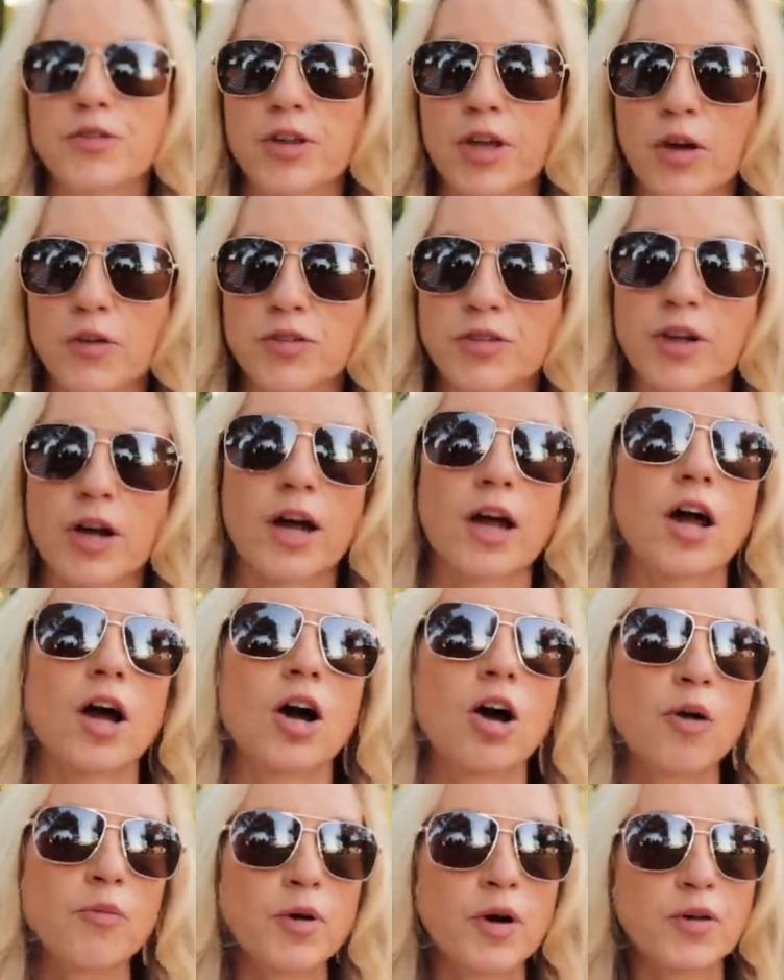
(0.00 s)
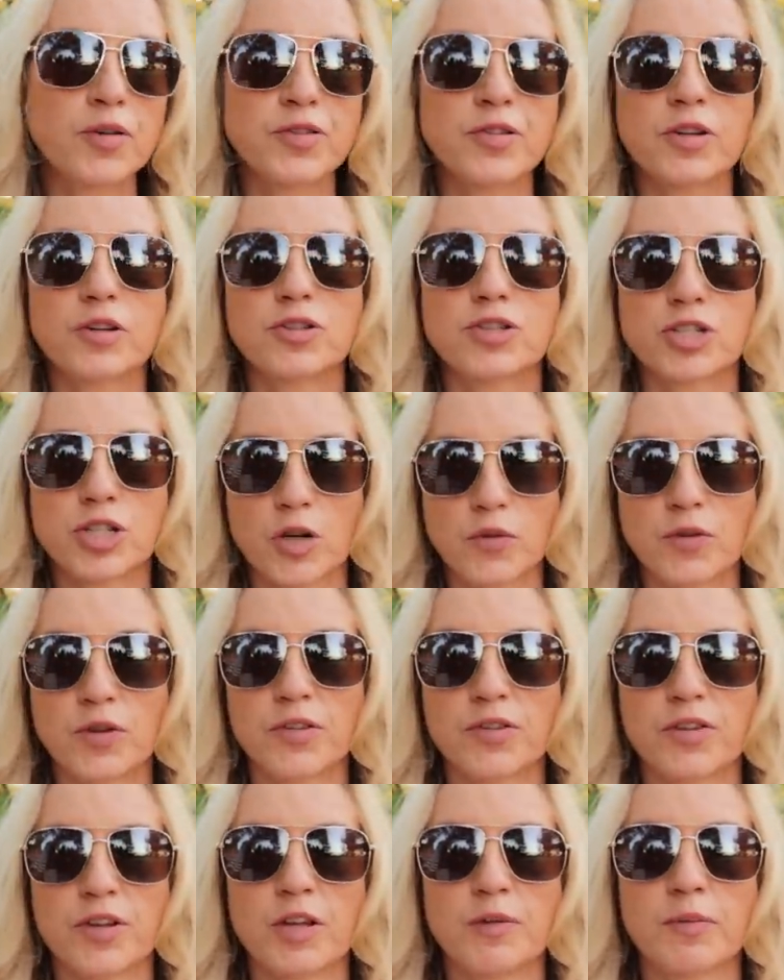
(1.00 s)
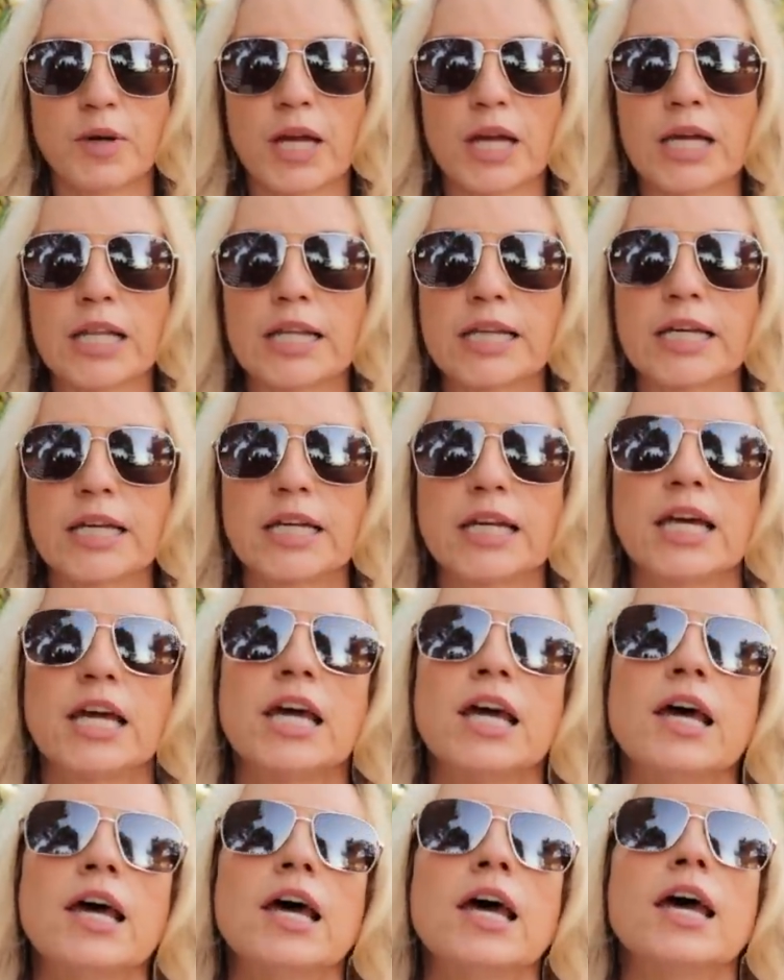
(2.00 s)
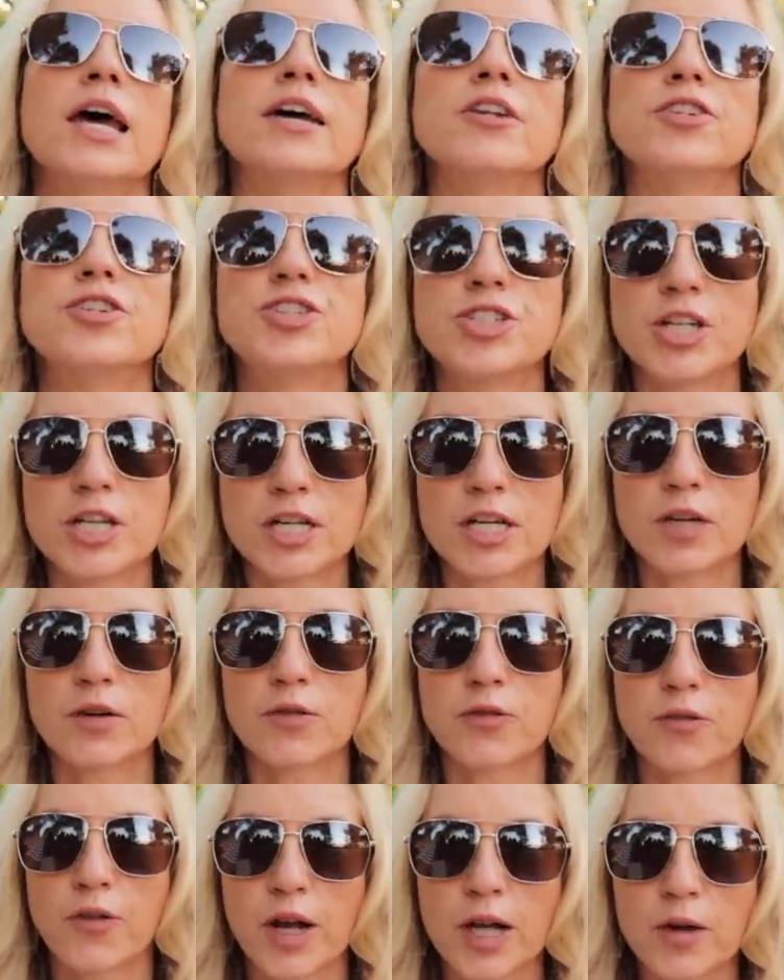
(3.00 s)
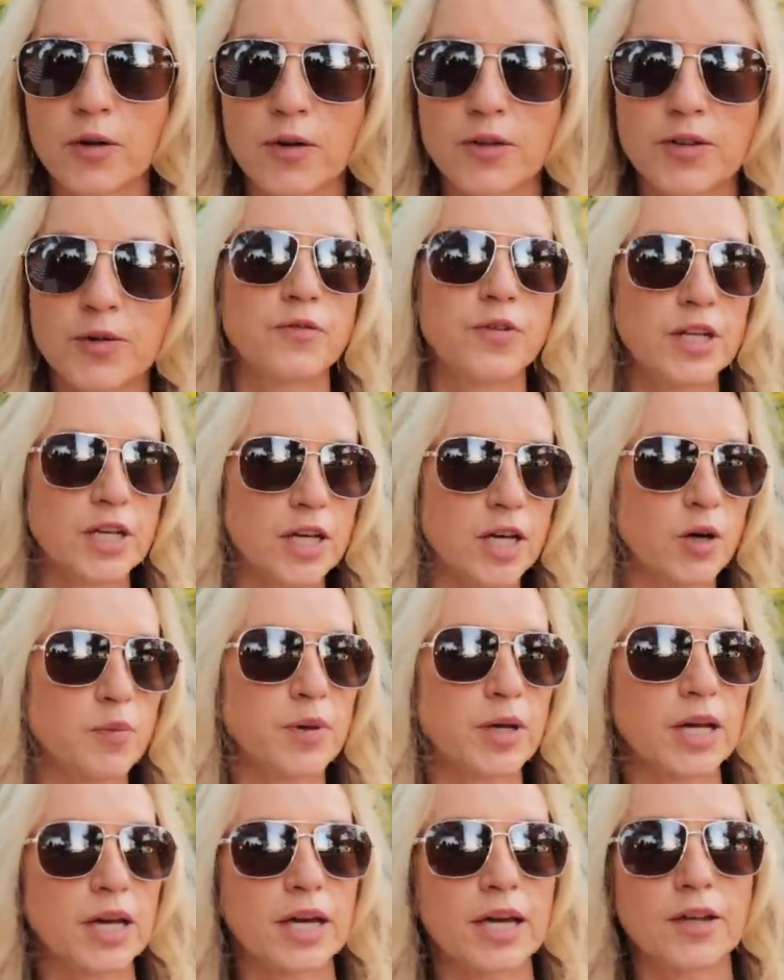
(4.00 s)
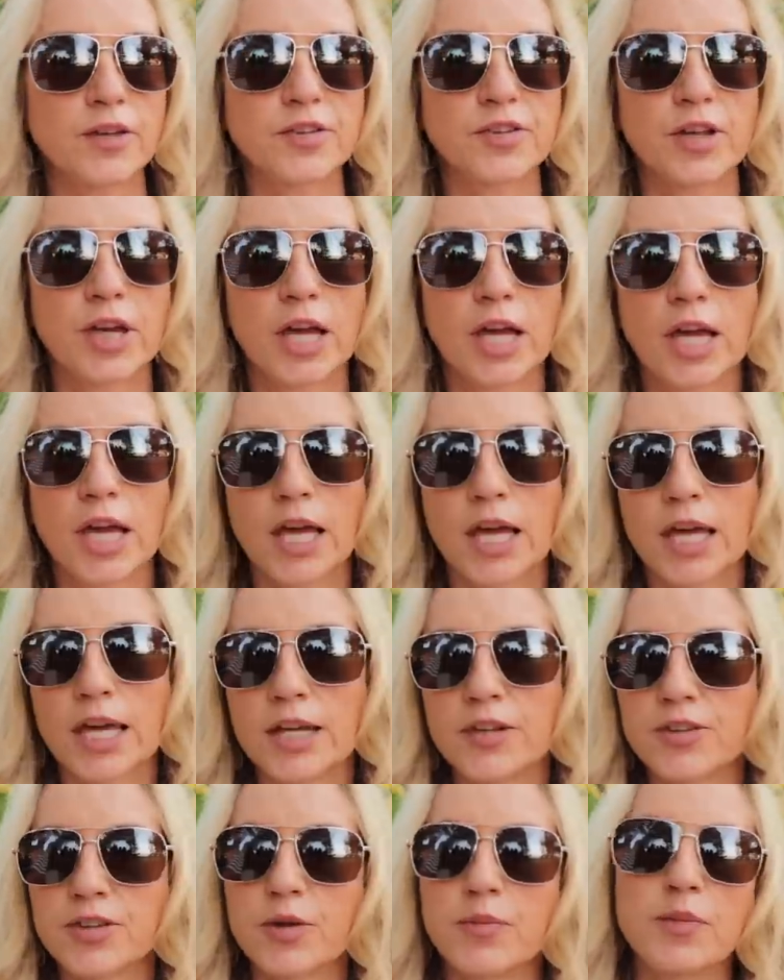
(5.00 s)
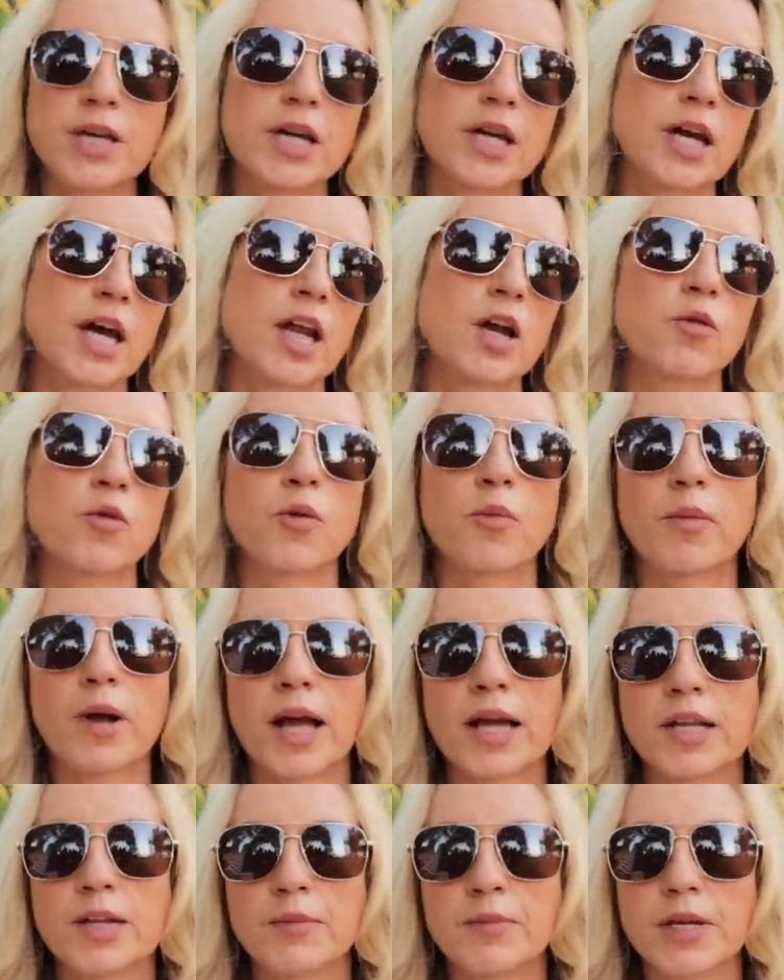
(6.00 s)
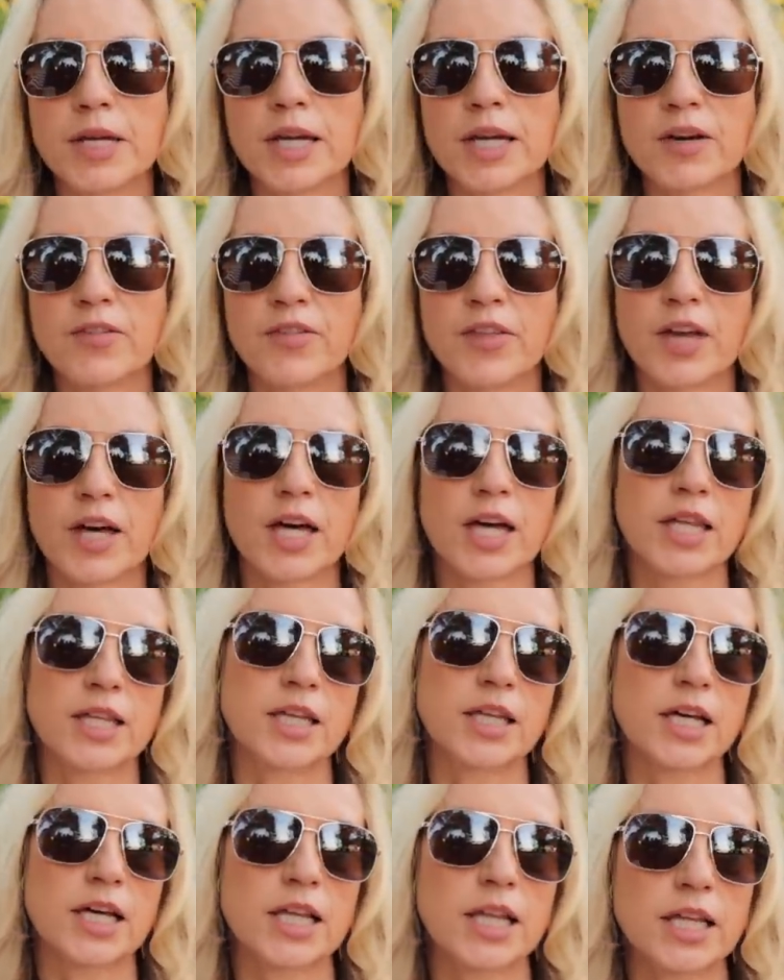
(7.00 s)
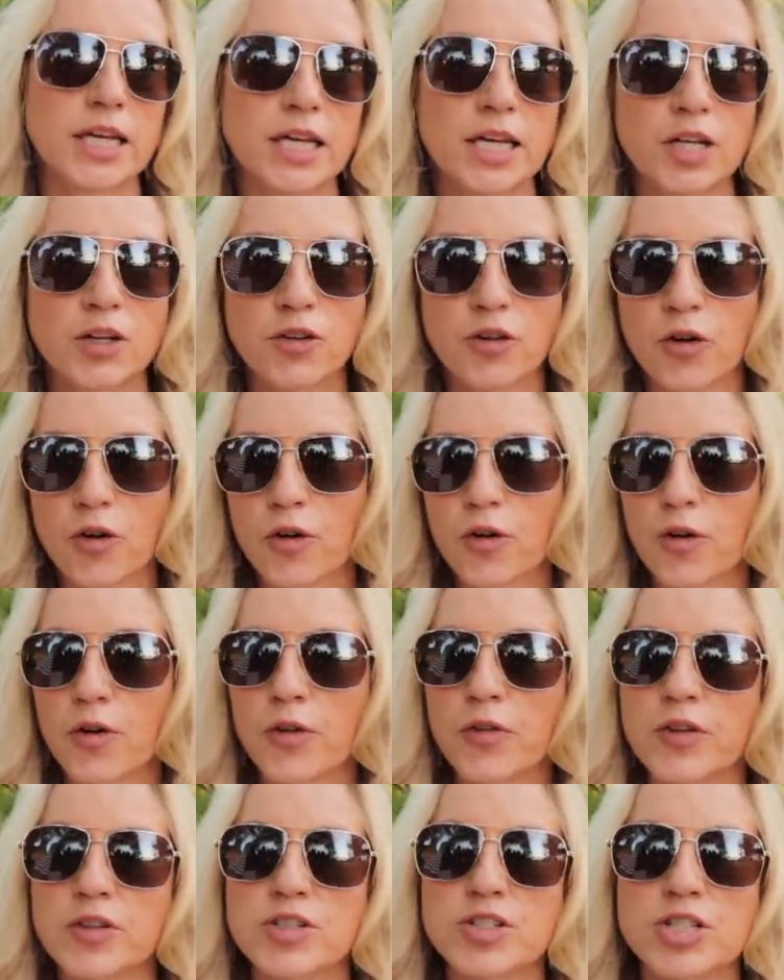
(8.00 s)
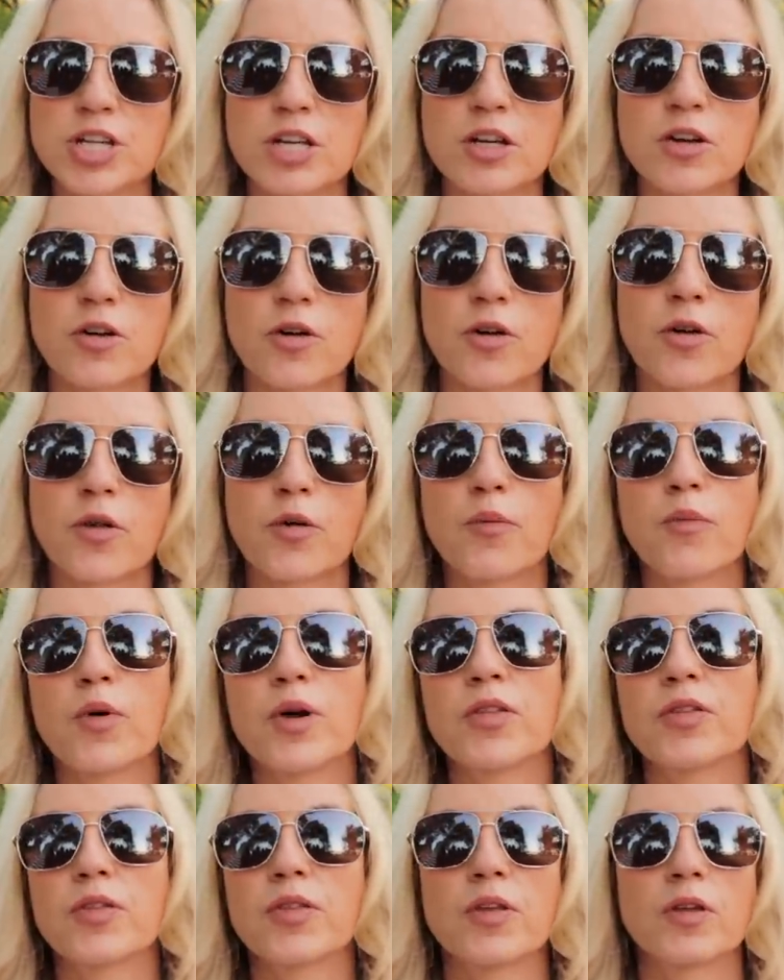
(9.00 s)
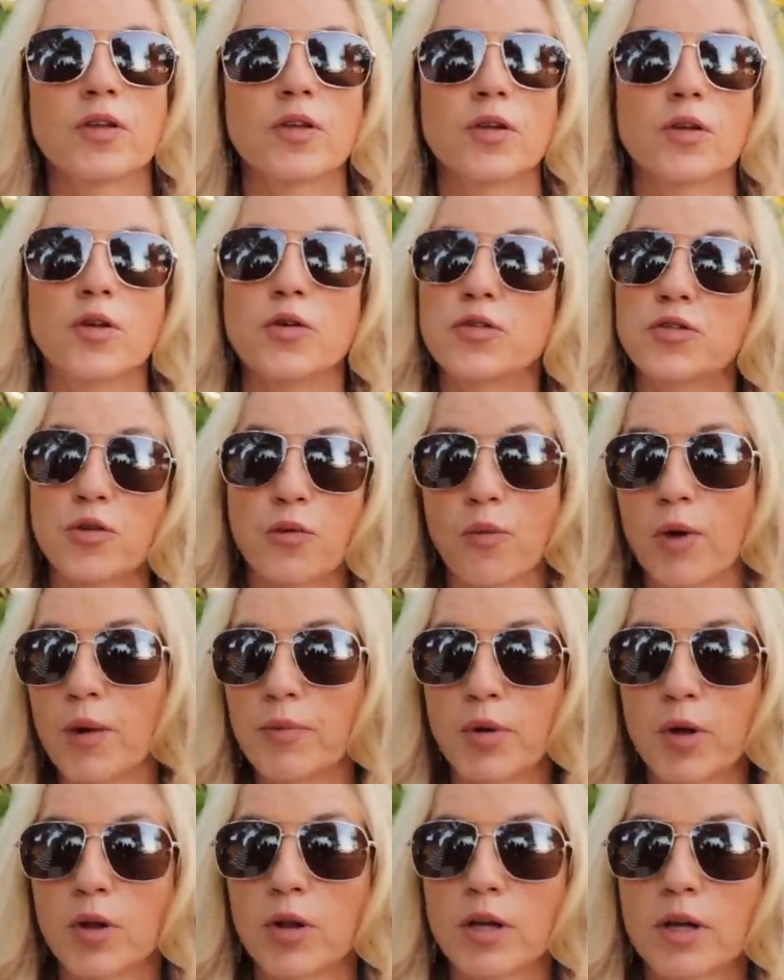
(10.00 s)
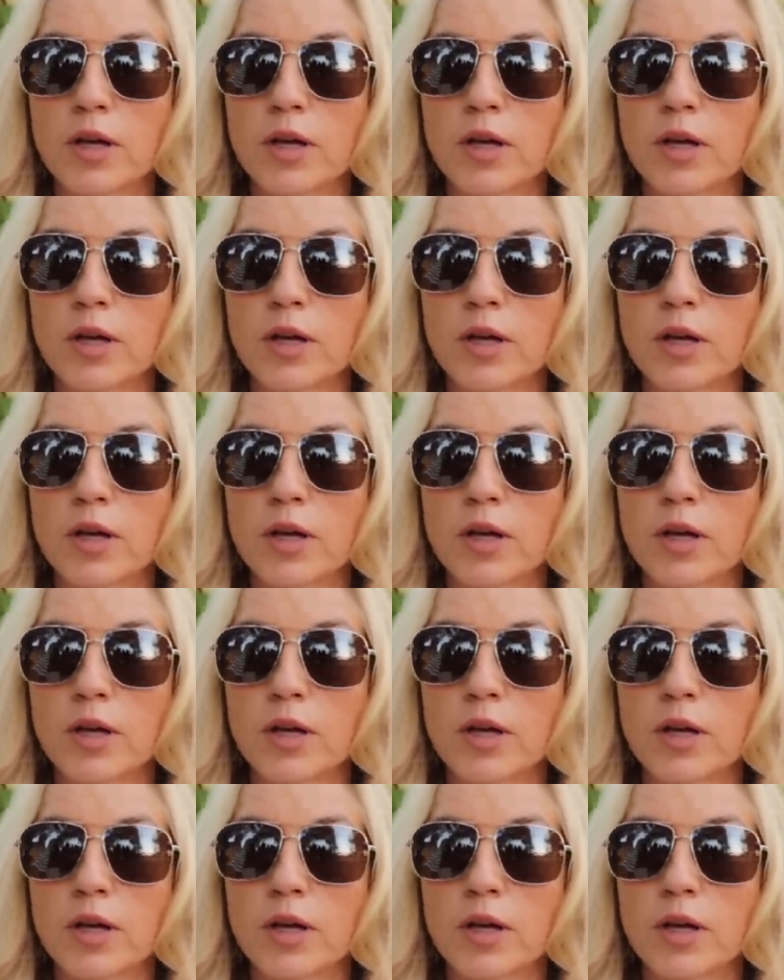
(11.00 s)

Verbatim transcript: Toast. I almost showed this in my clean and chic fragrance video because it, to me, it kind of reminded me of the clean girl, the chic girl who's a rebel,